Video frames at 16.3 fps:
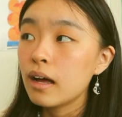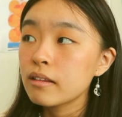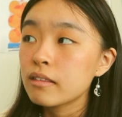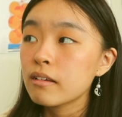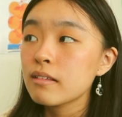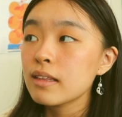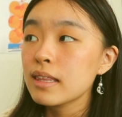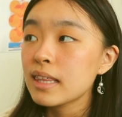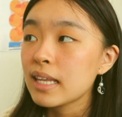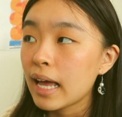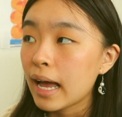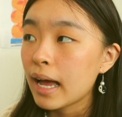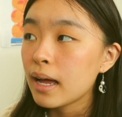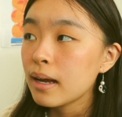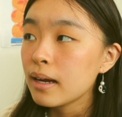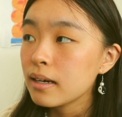Other than
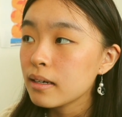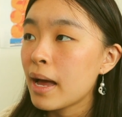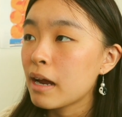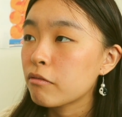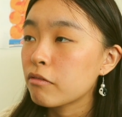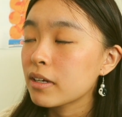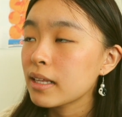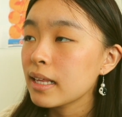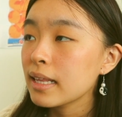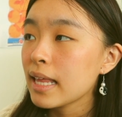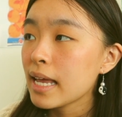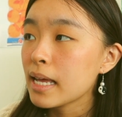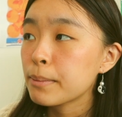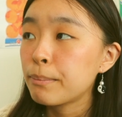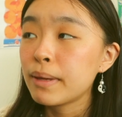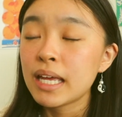that, I really
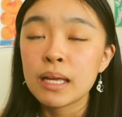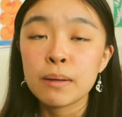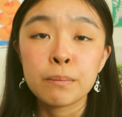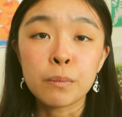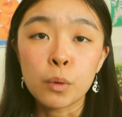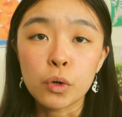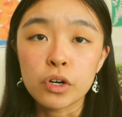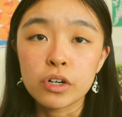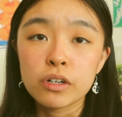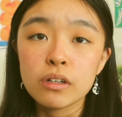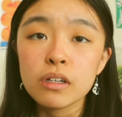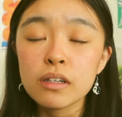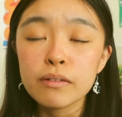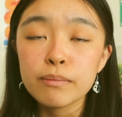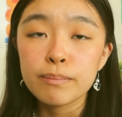like Being Mortal.